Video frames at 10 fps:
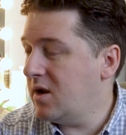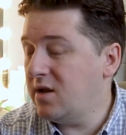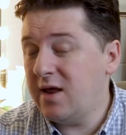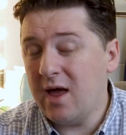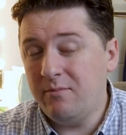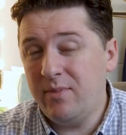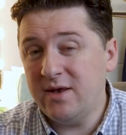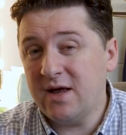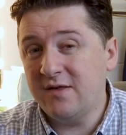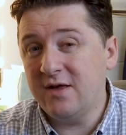
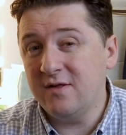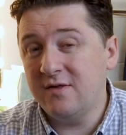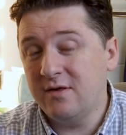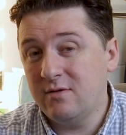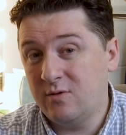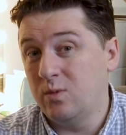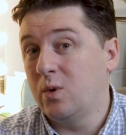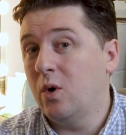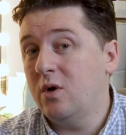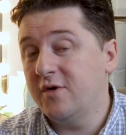Pentaxians
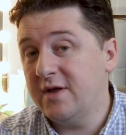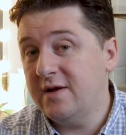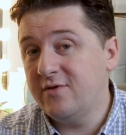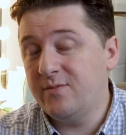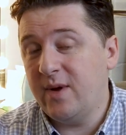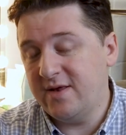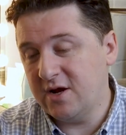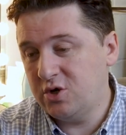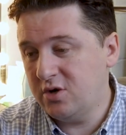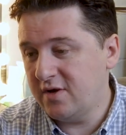call ourselves
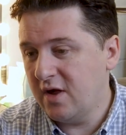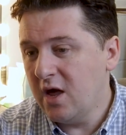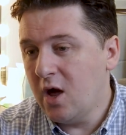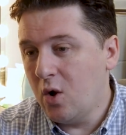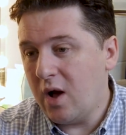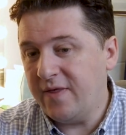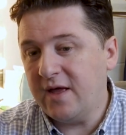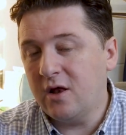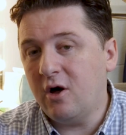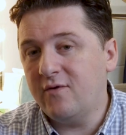Pentax shooters. I
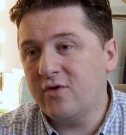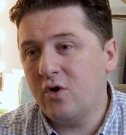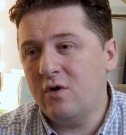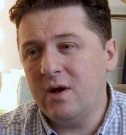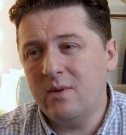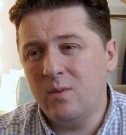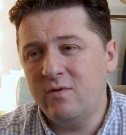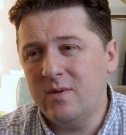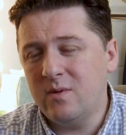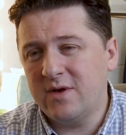think a lot of us are a little
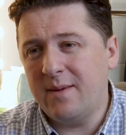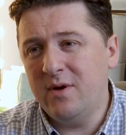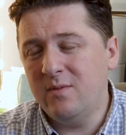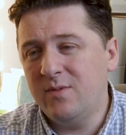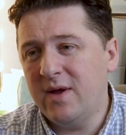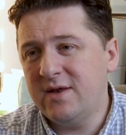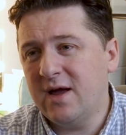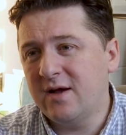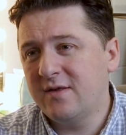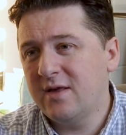worried about what's happening with
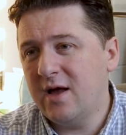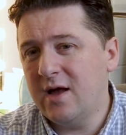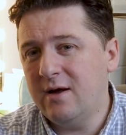Pentax.